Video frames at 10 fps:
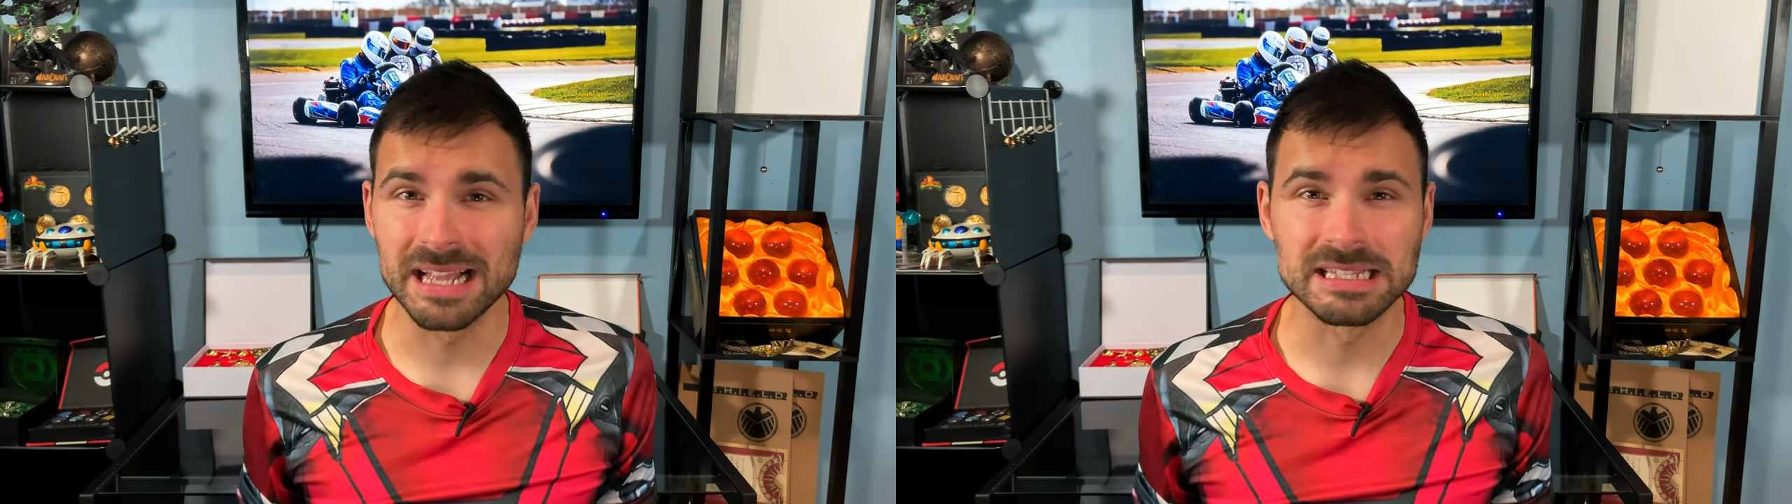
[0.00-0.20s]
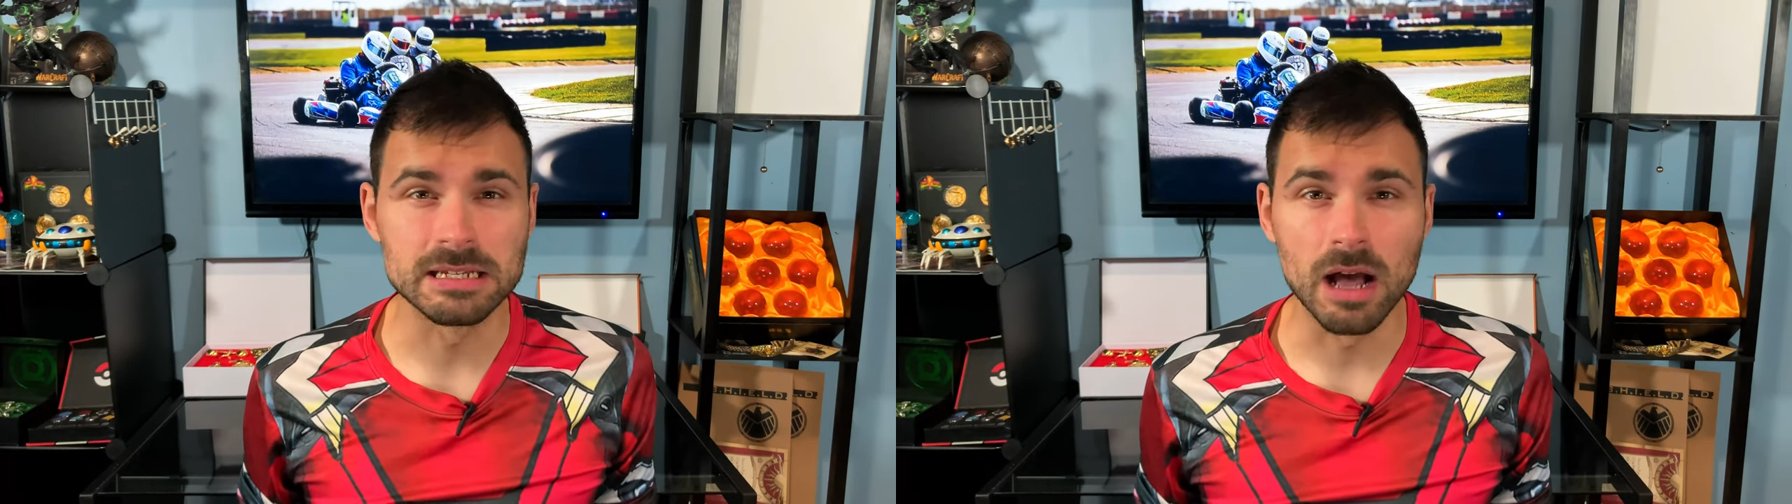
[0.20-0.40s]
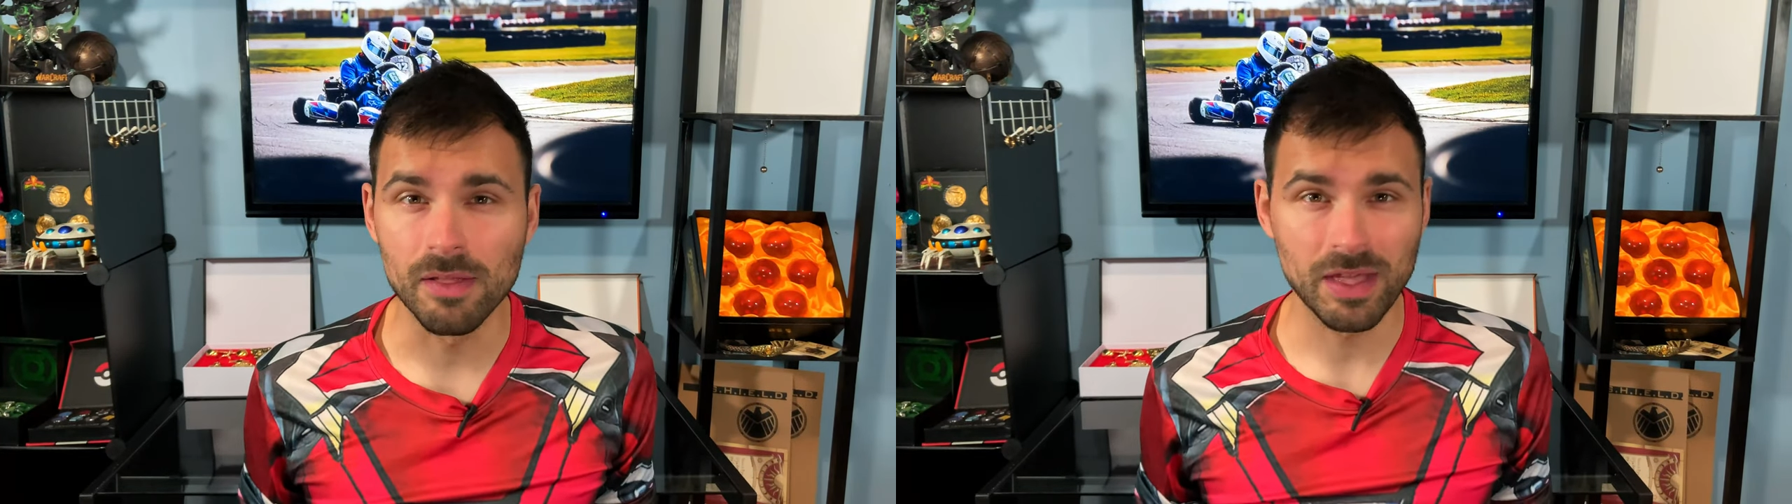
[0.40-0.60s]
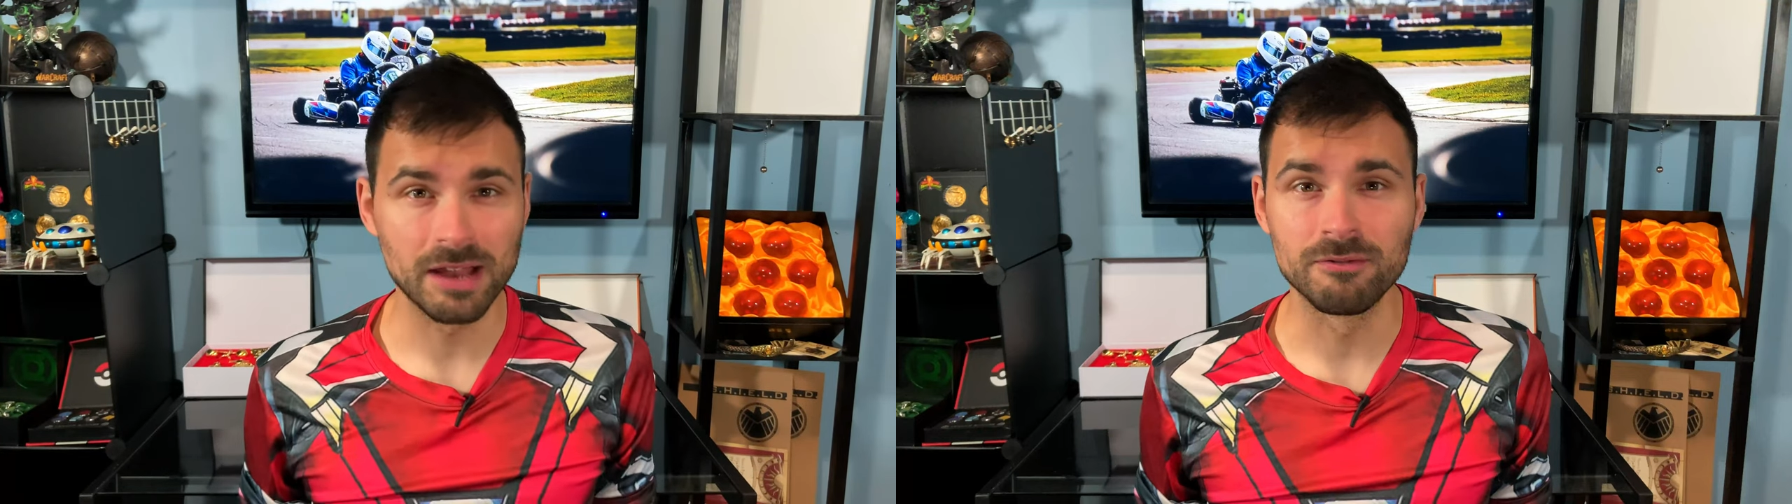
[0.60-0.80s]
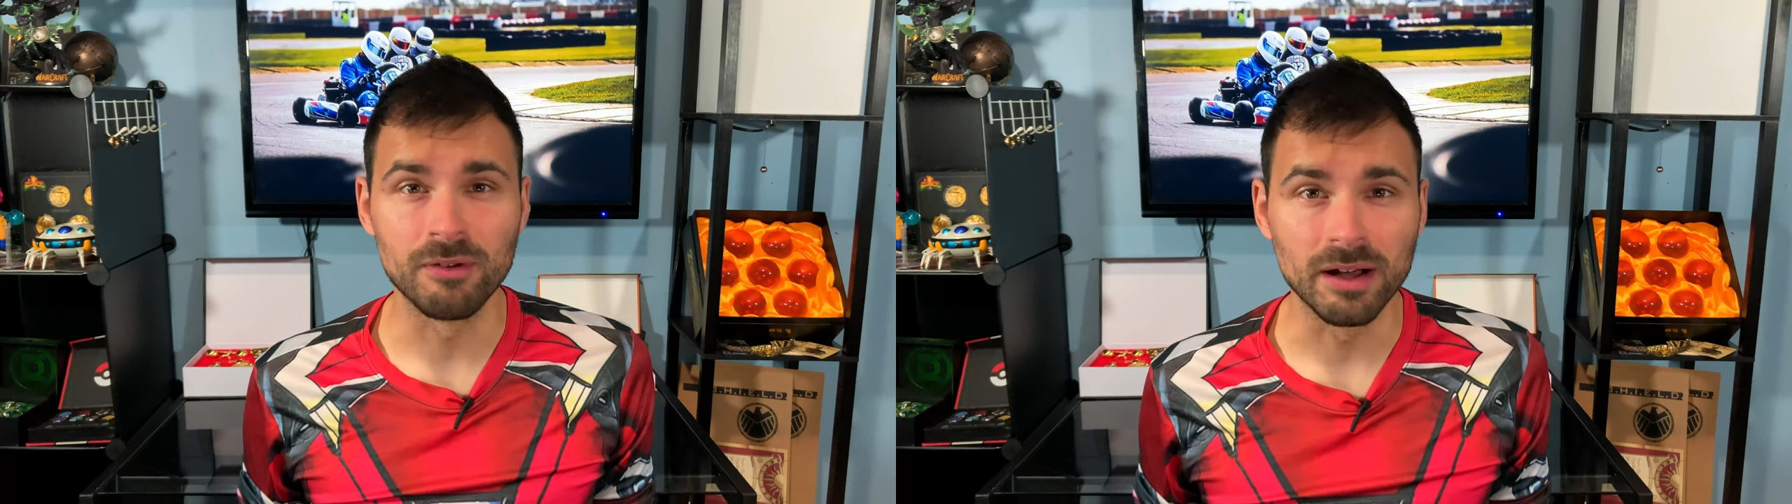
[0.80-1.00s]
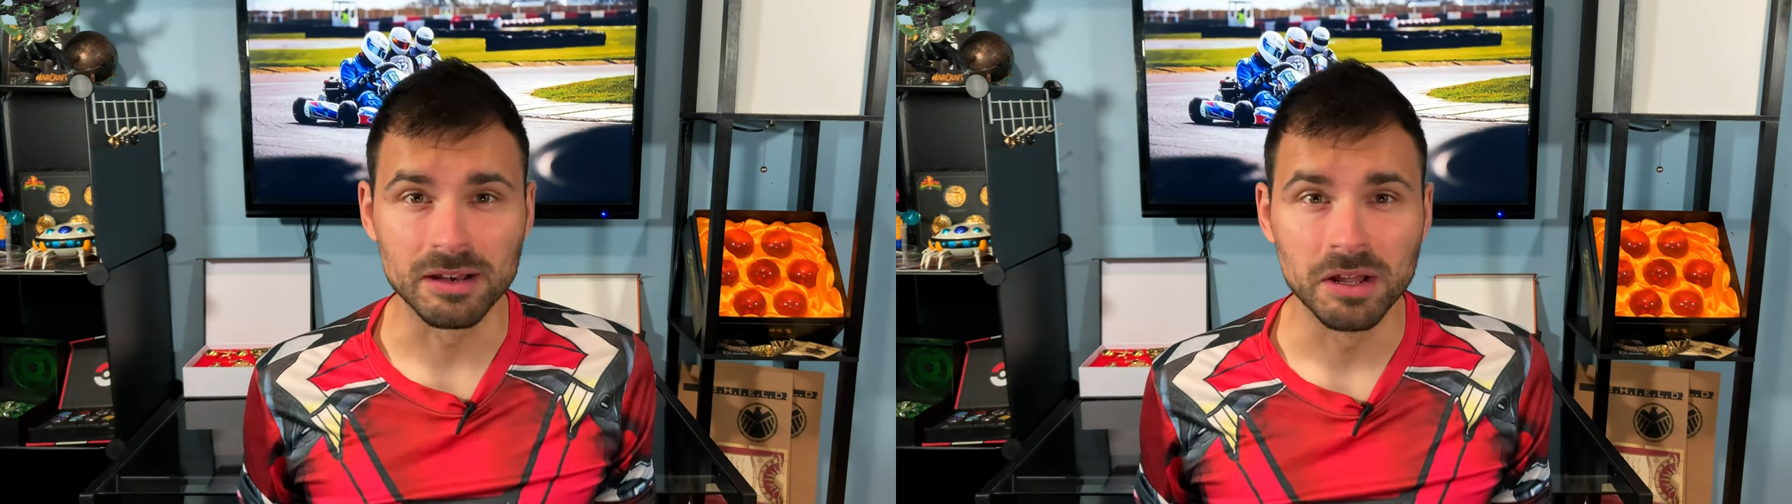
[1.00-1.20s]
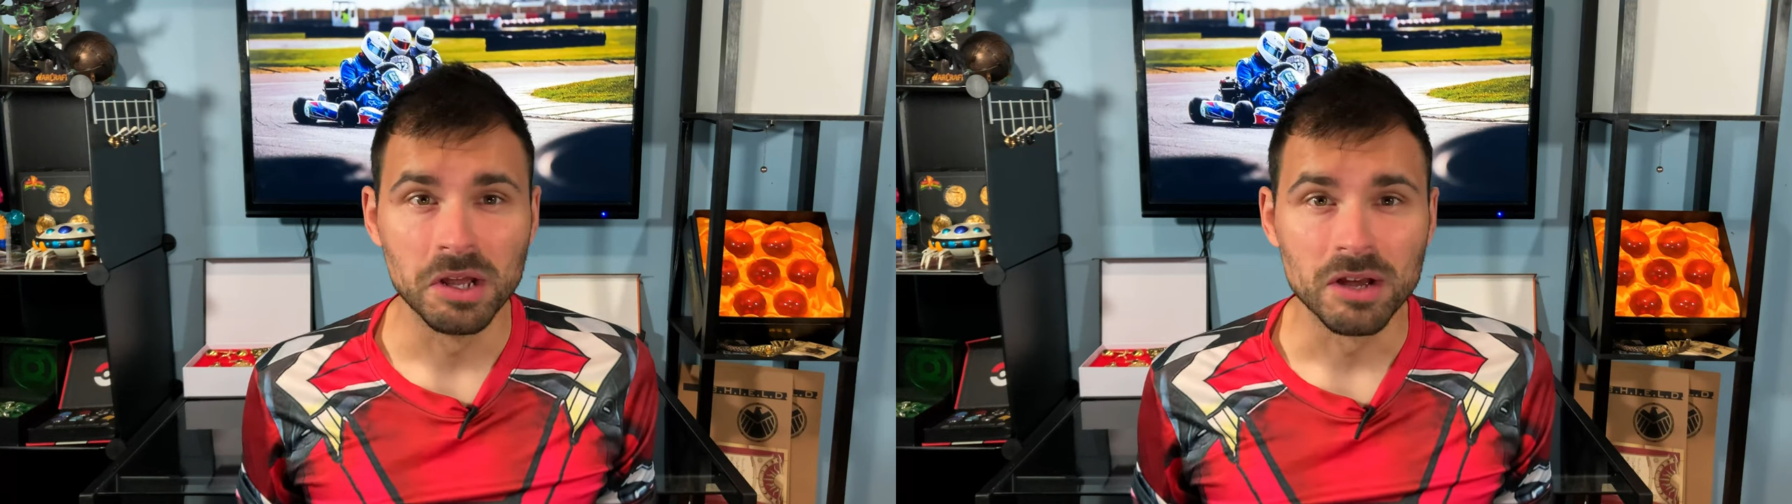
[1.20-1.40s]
it's not that fun.